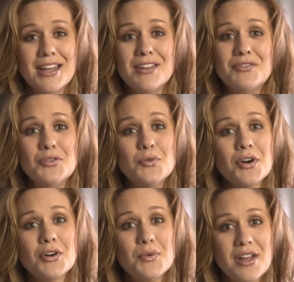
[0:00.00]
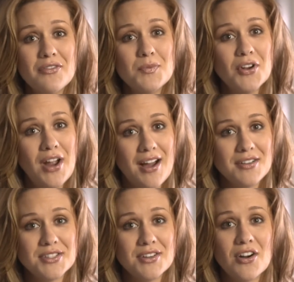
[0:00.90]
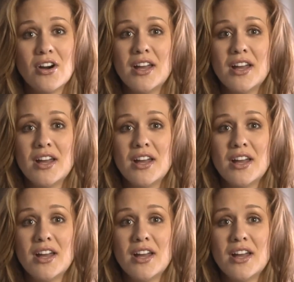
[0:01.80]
If you work away from your house and are